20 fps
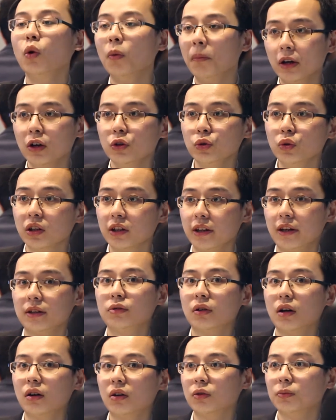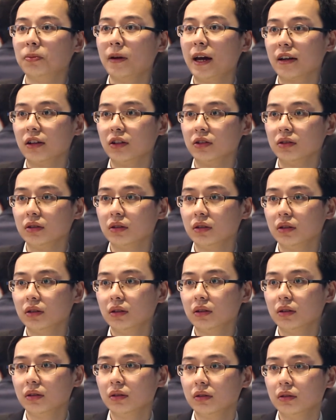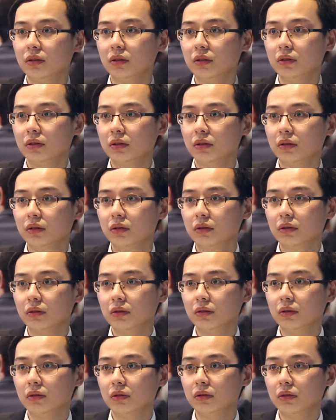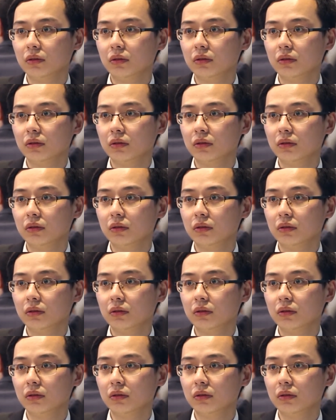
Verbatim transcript: I think it helped us prepare with